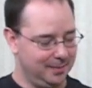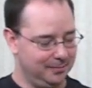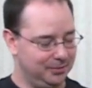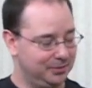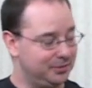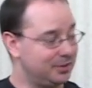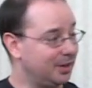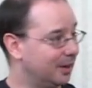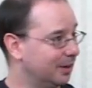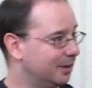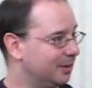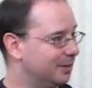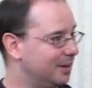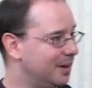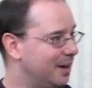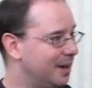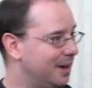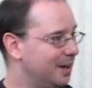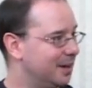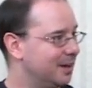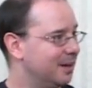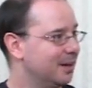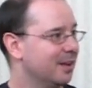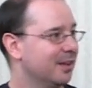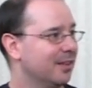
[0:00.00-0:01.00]
Dark
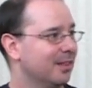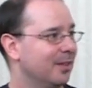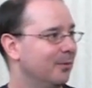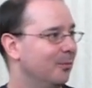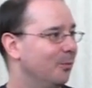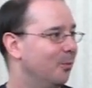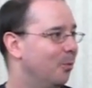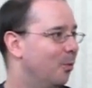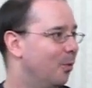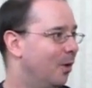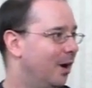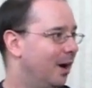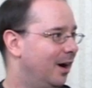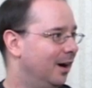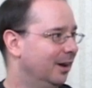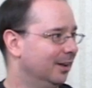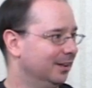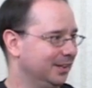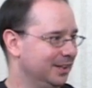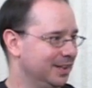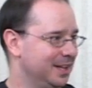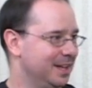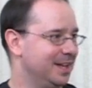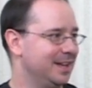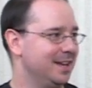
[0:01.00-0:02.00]
Knight,
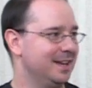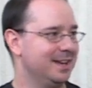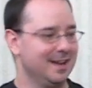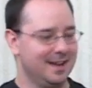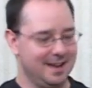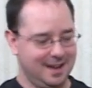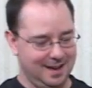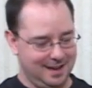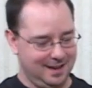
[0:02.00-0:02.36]
WALL-E,